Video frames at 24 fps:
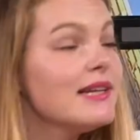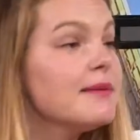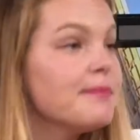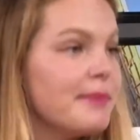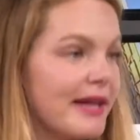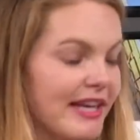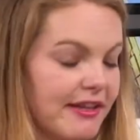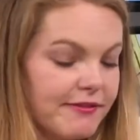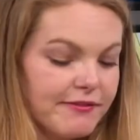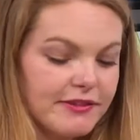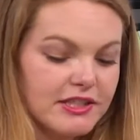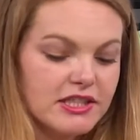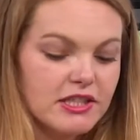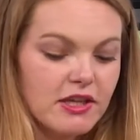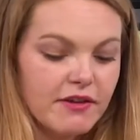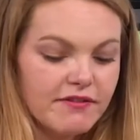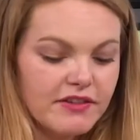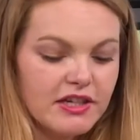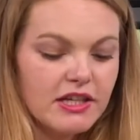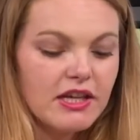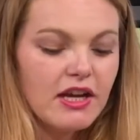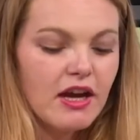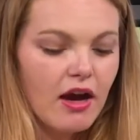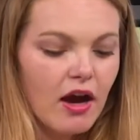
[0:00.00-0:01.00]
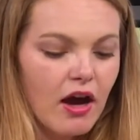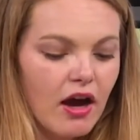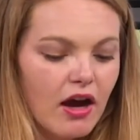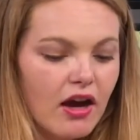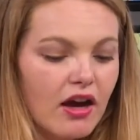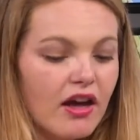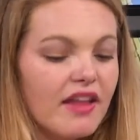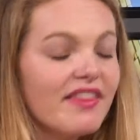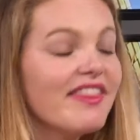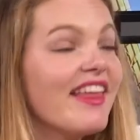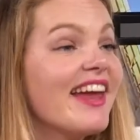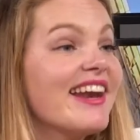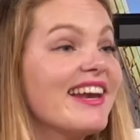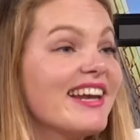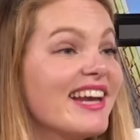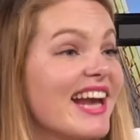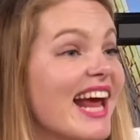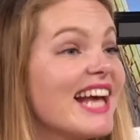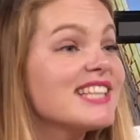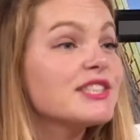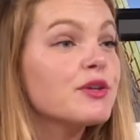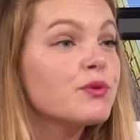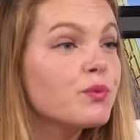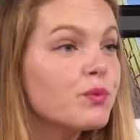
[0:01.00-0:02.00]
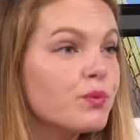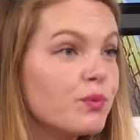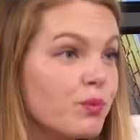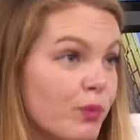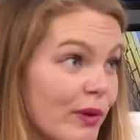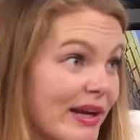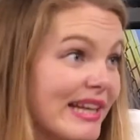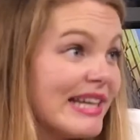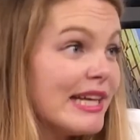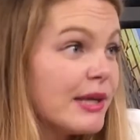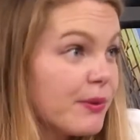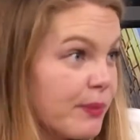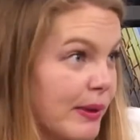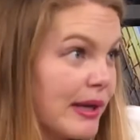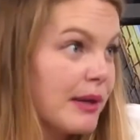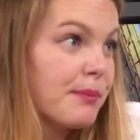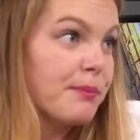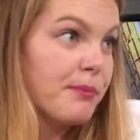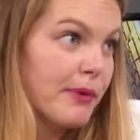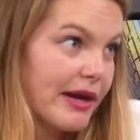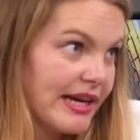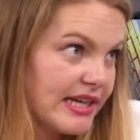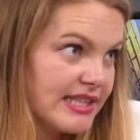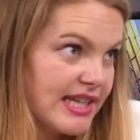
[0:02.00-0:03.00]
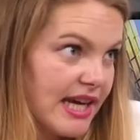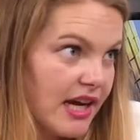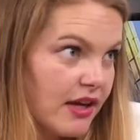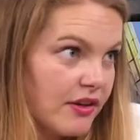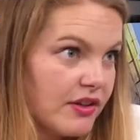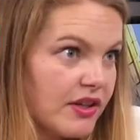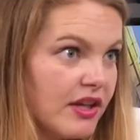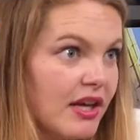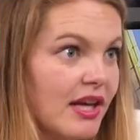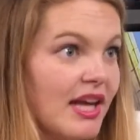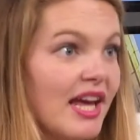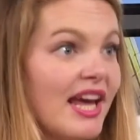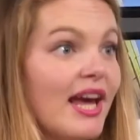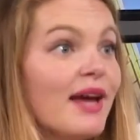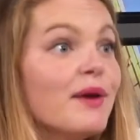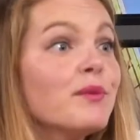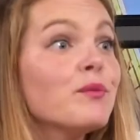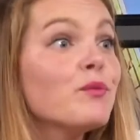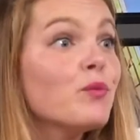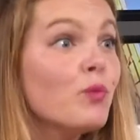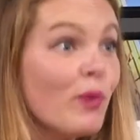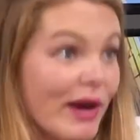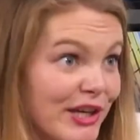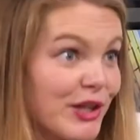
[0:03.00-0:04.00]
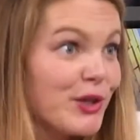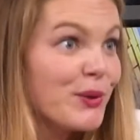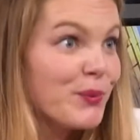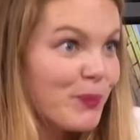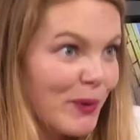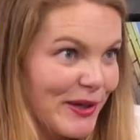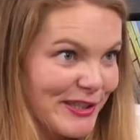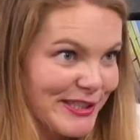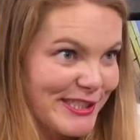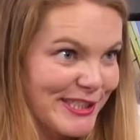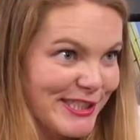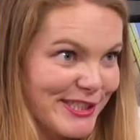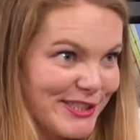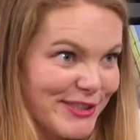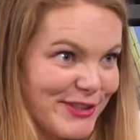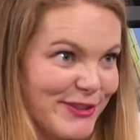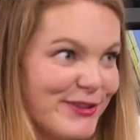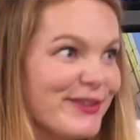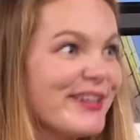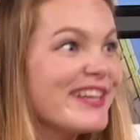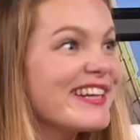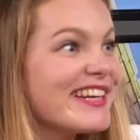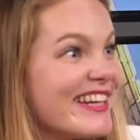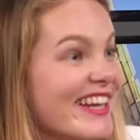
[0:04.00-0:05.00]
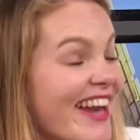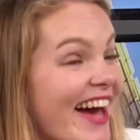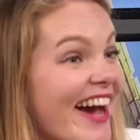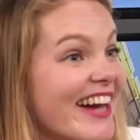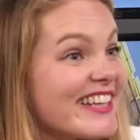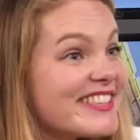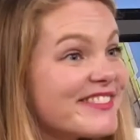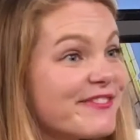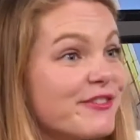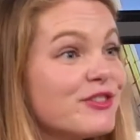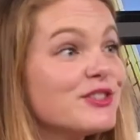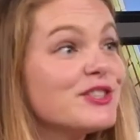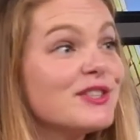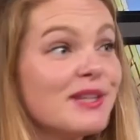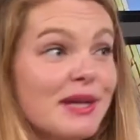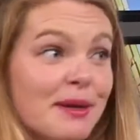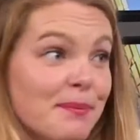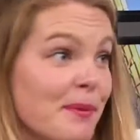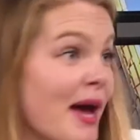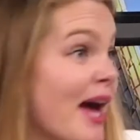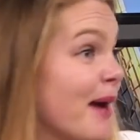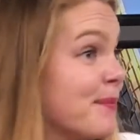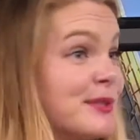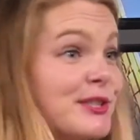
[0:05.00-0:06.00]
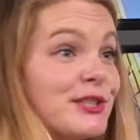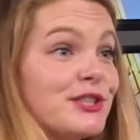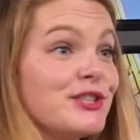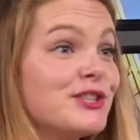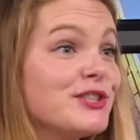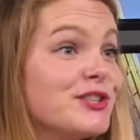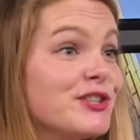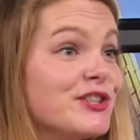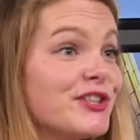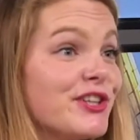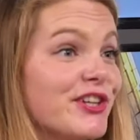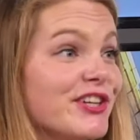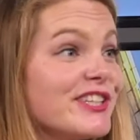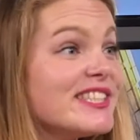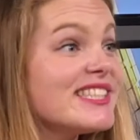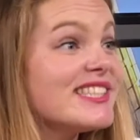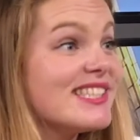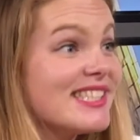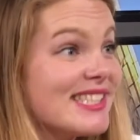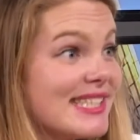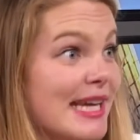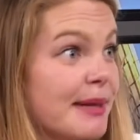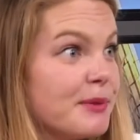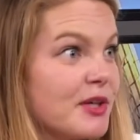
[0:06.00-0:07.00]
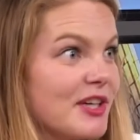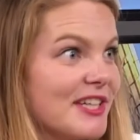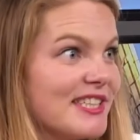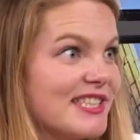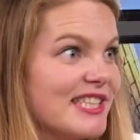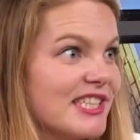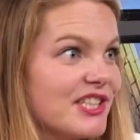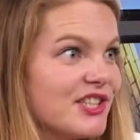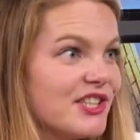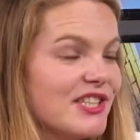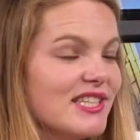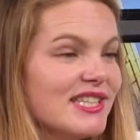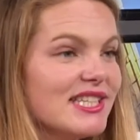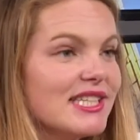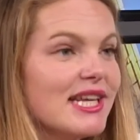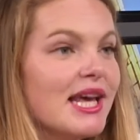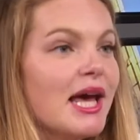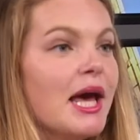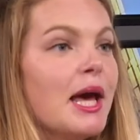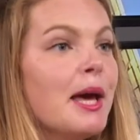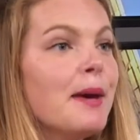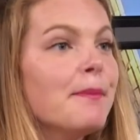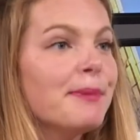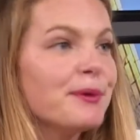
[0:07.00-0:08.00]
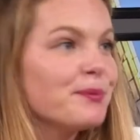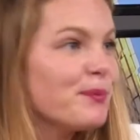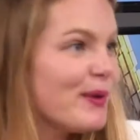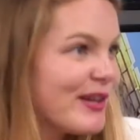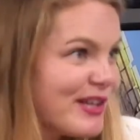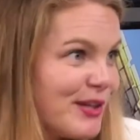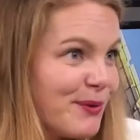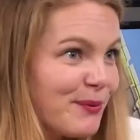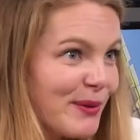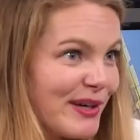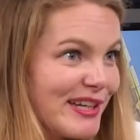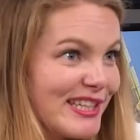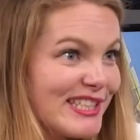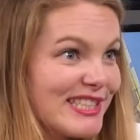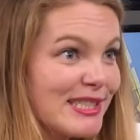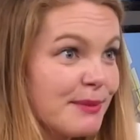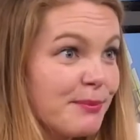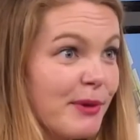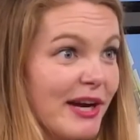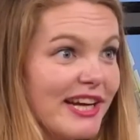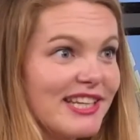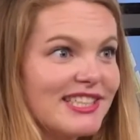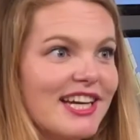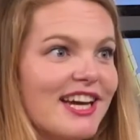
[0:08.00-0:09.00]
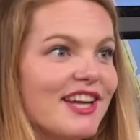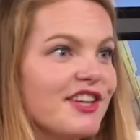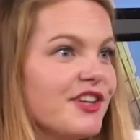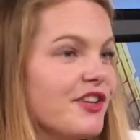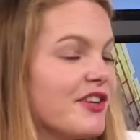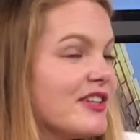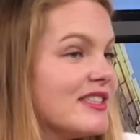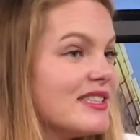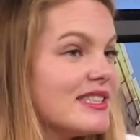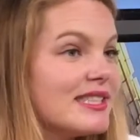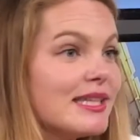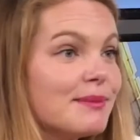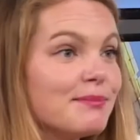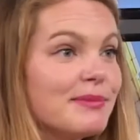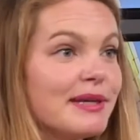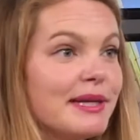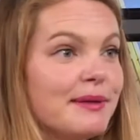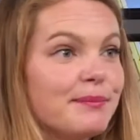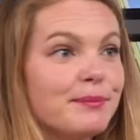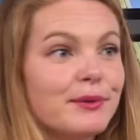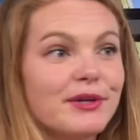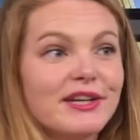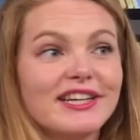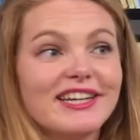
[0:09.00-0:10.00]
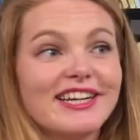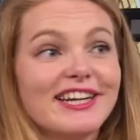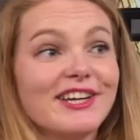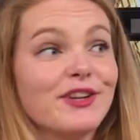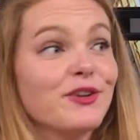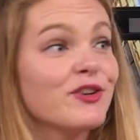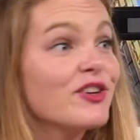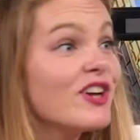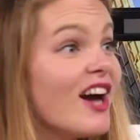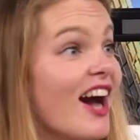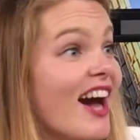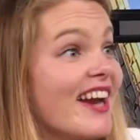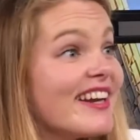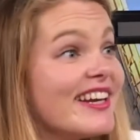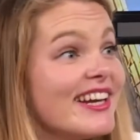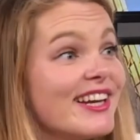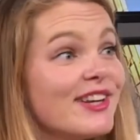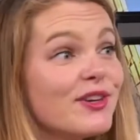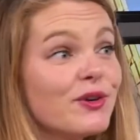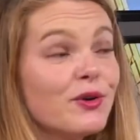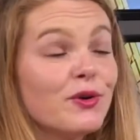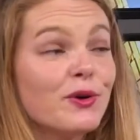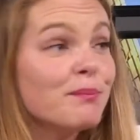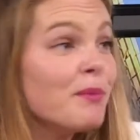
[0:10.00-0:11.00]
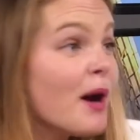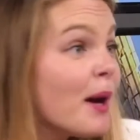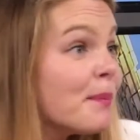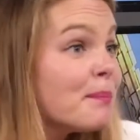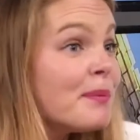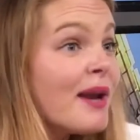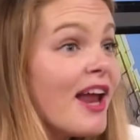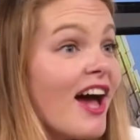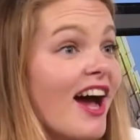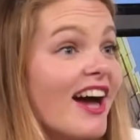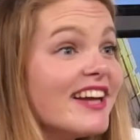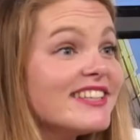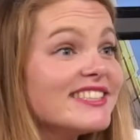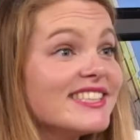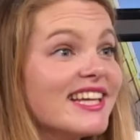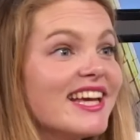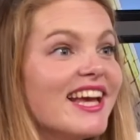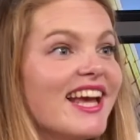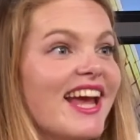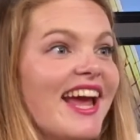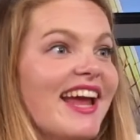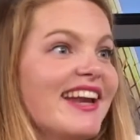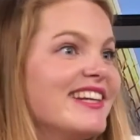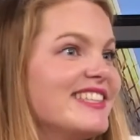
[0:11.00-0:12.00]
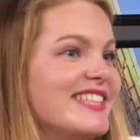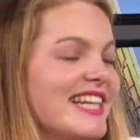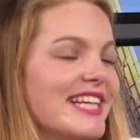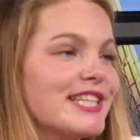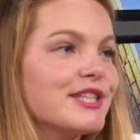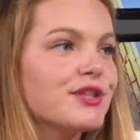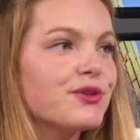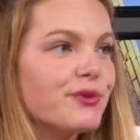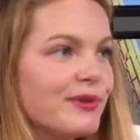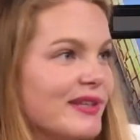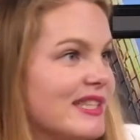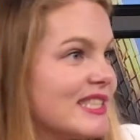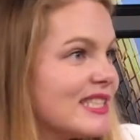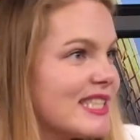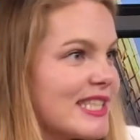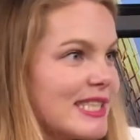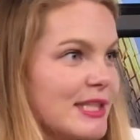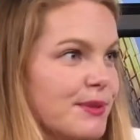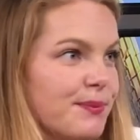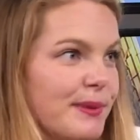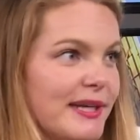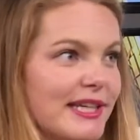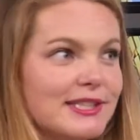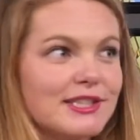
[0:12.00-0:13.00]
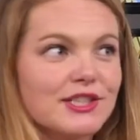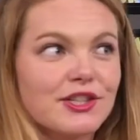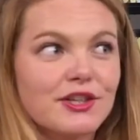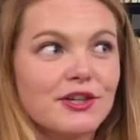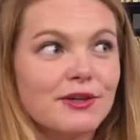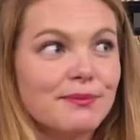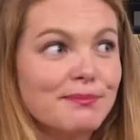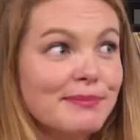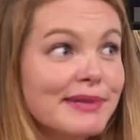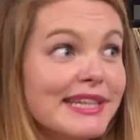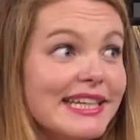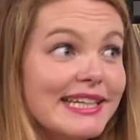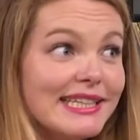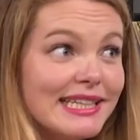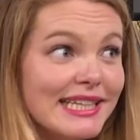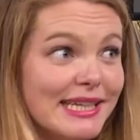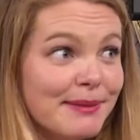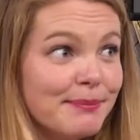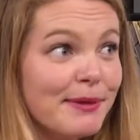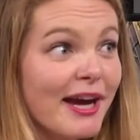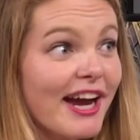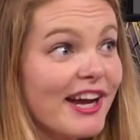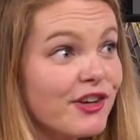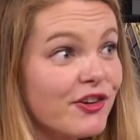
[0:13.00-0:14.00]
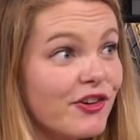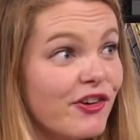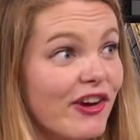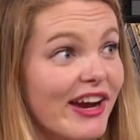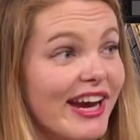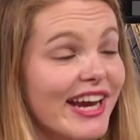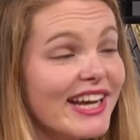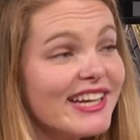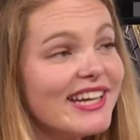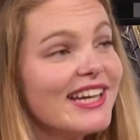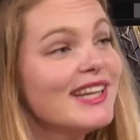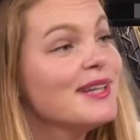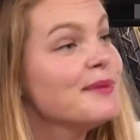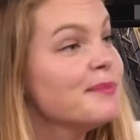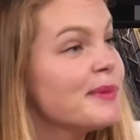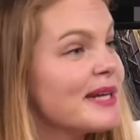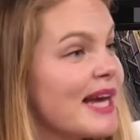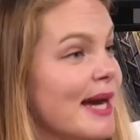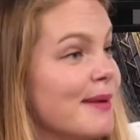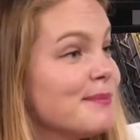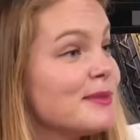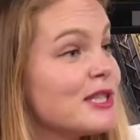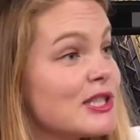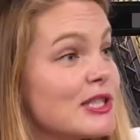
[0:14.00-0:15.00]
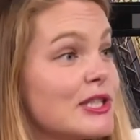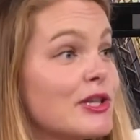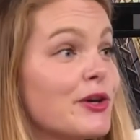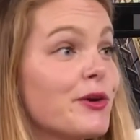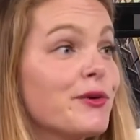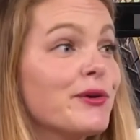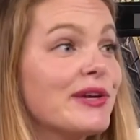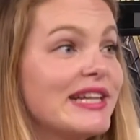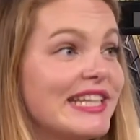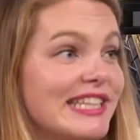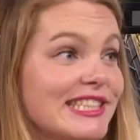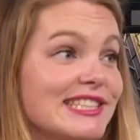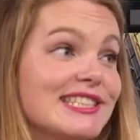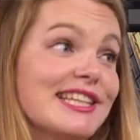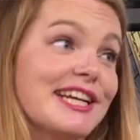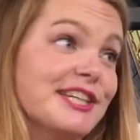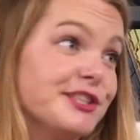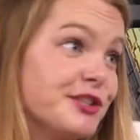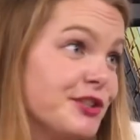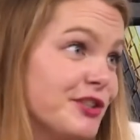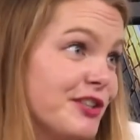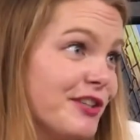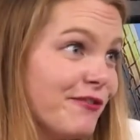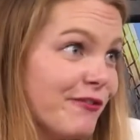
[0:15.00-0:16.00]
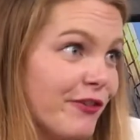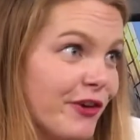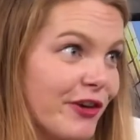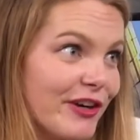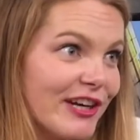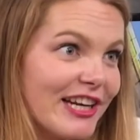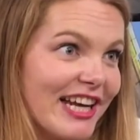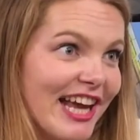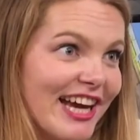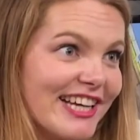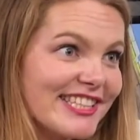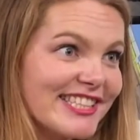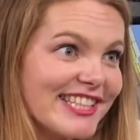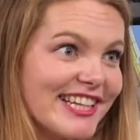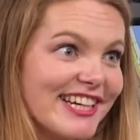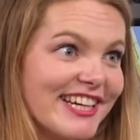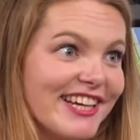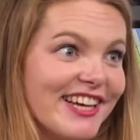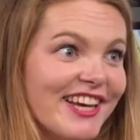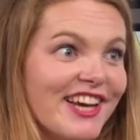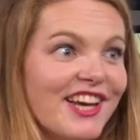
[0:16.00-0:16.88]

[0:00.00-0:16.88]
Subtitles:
benefits of it are that it has a really quick breakdown when you want it to. It can last for up to 2 years in stable conditions, but when you want it to break down, you can simply put it in your garden or a pot plant, and it takes 3 to 6 weeks to completely biodegrade, and it becomes a slow release nitrogen fertilizer.